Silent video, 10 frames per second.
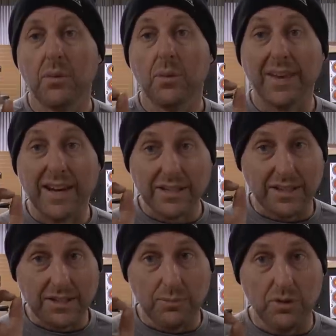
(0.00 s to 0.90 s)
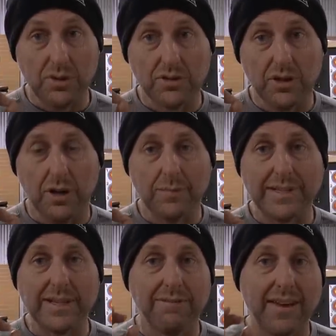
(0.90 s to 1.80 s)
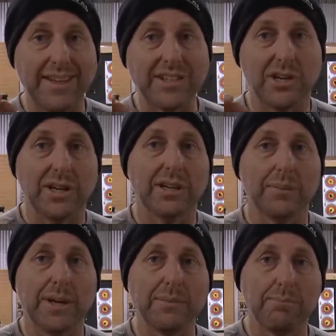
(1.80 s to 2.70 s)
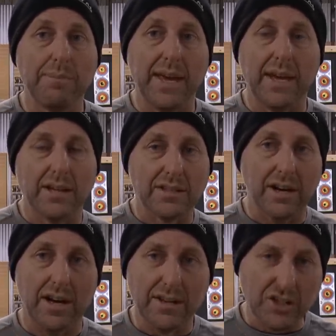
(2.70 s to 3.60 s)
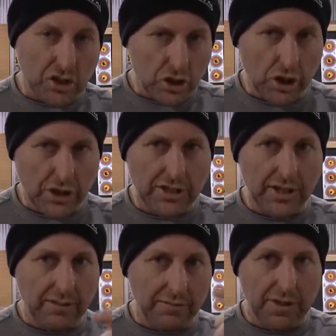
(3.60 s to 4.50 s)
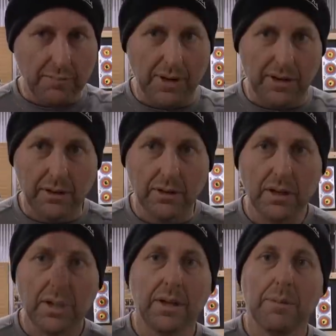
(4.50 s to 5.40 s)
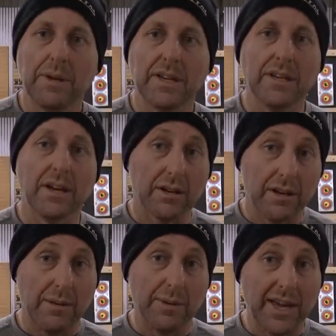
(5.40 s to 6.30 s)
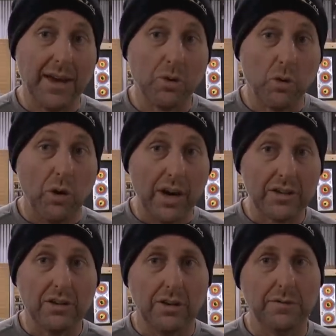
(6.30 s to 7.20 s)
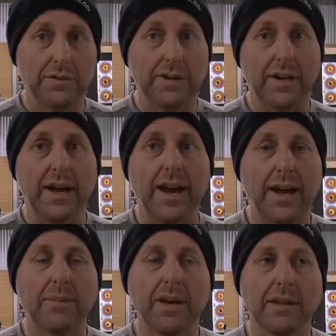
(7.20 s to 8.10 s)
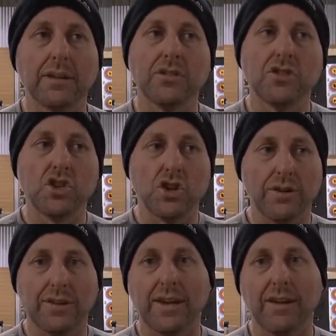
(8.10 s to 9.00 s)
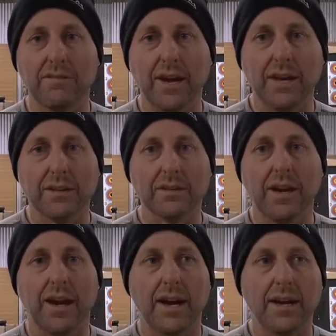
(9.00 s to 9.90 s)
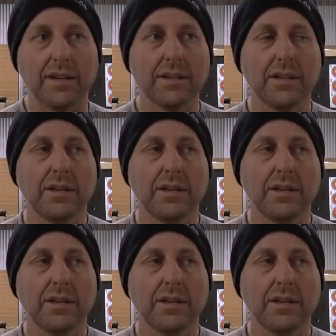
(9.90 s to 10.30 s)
with actually a smaller dot, because I found that dot a little bit big. I was kind of searching for the middle, because I became quite confident aiming during the event, and